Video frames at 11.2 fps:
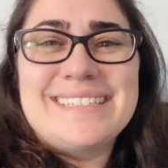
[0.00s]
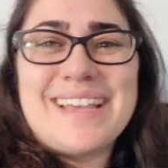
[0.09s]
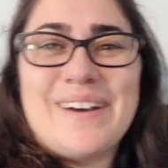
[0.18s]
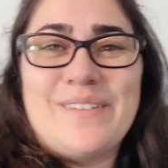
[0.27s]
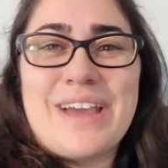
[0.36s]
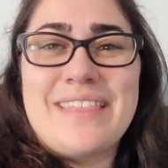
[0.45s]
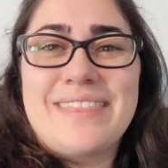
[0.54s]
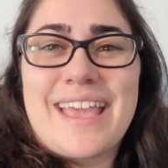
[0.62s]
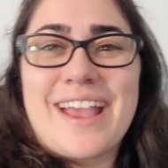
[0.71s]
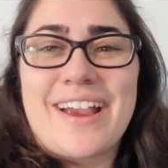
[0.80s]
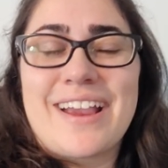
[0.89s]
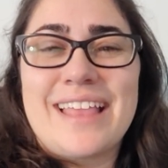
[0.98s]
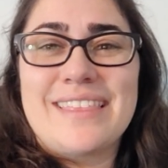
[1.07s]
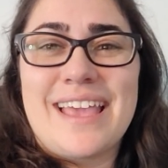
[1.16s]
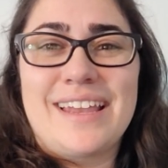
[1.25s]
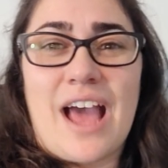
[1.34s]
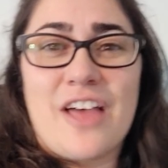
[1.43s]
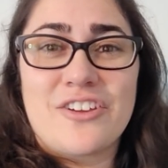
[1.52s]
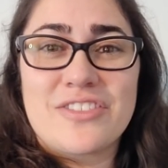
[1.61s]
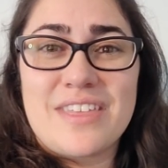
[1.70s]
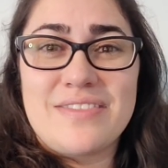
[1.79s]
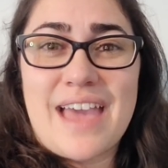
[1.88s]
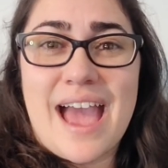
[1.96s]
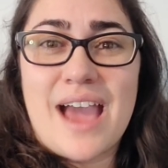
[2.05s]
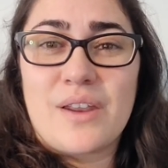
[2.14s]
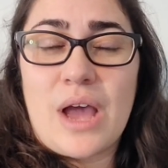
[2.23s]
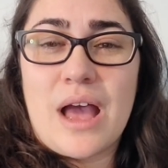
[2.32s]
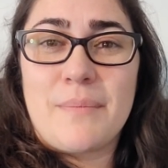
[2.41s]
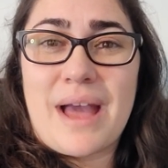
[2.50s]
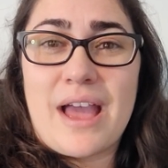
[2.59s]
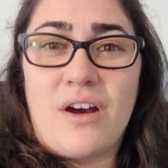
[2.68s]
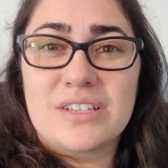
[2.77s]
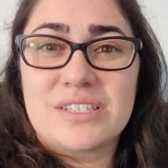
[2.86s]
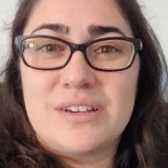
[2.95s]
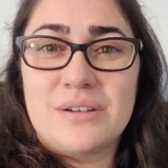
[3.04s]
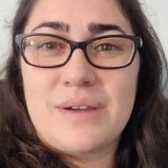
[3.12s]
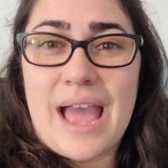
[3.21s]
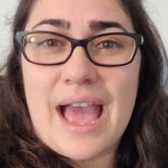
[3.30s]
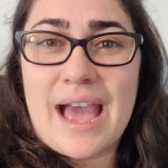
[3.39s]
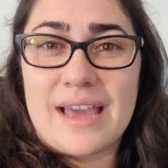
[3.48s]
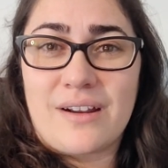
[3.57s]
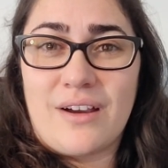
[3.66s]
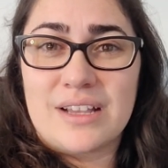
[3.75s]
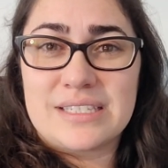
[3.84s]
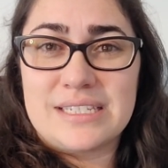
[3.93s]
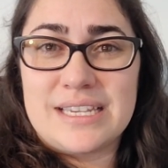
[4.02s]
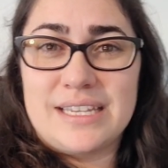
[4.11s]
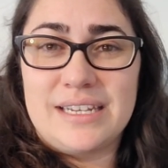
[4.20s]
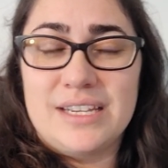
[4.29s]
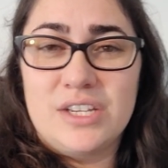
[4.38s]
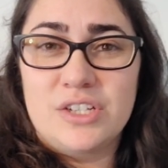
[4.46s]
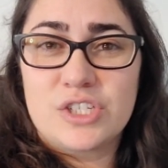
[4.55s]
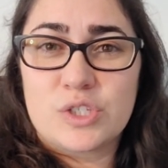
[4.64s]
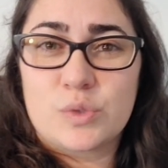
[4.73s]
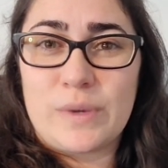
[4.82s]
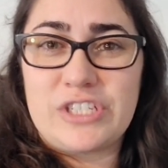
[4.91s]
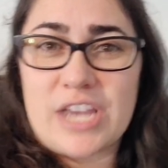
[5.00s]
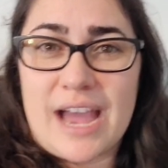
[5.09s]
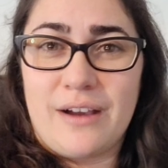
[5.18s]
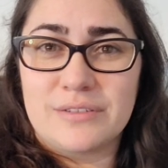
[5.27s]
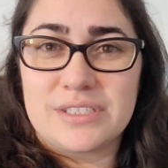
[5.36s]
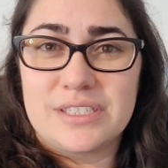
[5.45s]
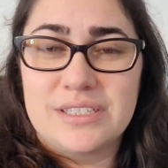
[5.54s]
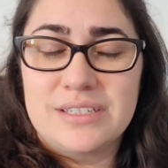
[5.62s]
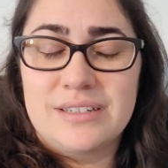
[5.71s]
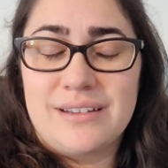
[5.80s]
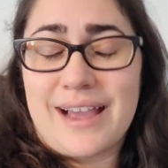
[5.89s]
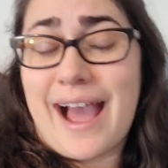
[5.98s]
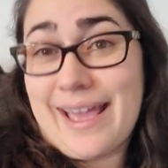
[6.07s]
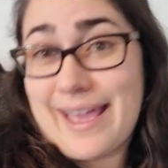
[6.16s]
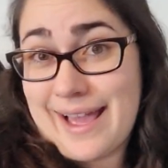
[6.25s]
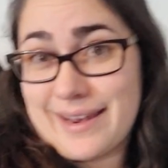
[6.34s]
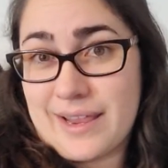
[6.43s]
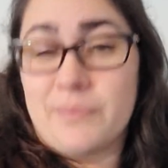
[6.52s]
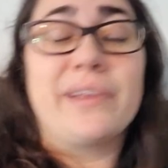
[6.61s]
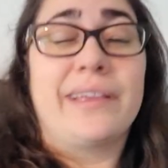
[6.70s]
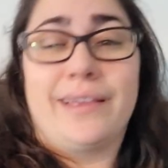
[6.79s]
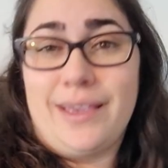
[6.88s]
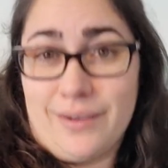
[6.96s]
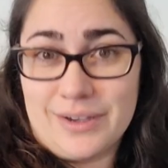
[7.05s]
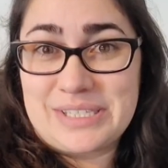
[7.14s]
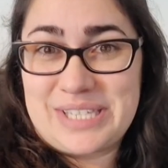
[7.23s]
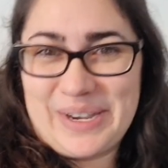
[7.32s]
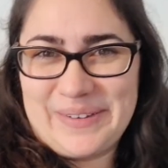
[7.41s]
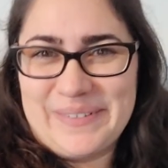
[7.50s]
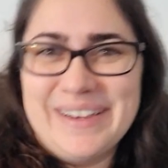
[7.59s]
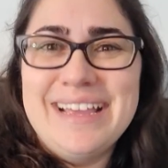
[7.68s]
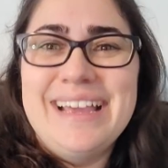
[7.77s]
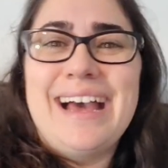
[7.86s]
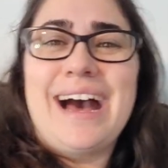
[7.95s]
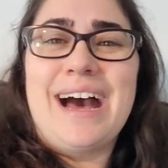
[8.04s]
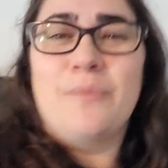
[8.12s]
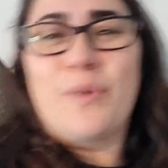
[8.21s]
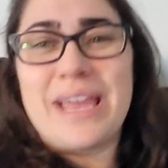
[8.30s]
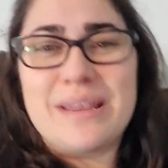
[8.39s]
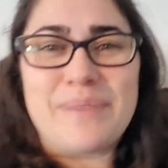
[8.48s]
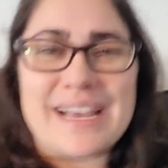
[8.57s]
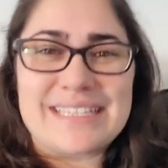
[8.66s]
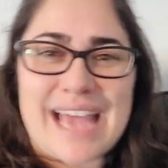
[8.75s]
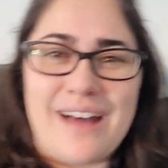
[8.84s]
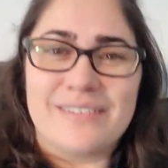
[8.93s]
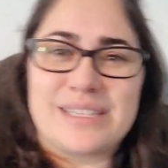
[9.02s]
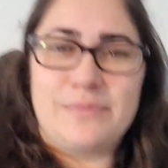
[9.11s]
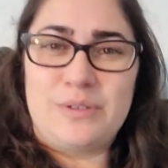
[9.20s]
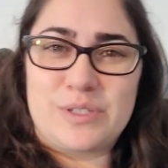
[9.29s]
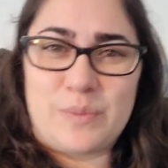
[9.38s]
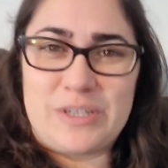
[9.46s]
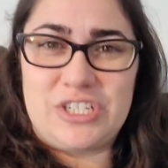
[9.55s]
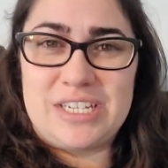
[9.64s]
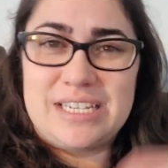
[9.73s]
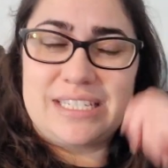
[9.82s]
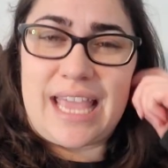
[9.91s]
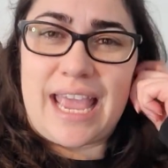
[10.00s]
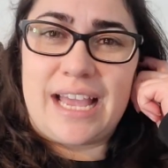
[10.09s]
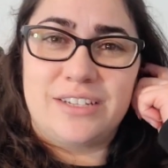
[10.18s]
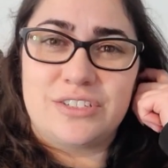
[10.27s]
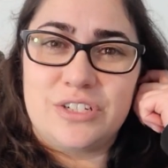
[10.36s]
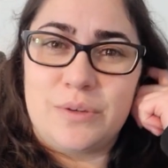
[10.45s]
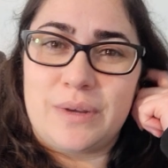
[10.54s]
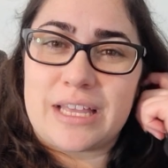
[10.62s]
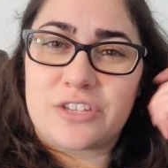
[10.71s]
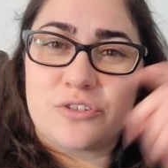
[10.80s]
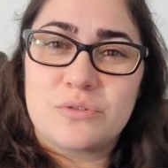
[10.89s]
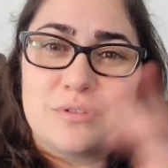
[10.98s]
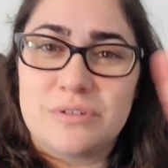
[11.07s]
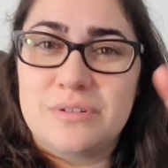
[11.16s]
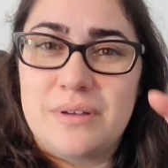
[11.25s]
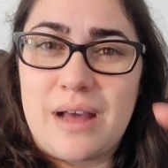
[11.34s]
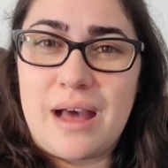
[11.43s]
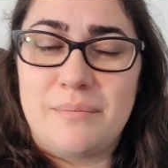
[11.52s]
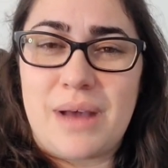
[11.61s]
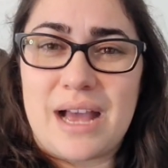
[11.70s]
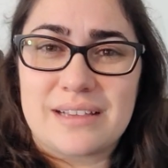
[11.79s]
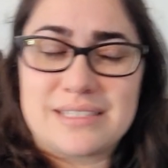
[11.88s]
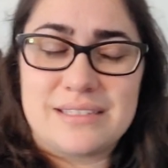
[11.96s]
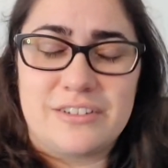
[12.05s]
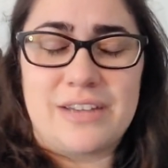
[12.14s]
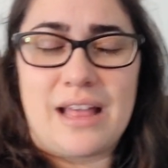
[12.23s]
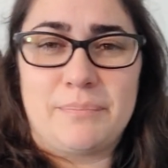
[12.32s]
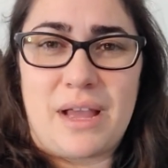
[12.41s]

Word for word: So in there, and then other than that, I also had Austin switch out. I had him. He also went and picked out some new switches and new electrical switches and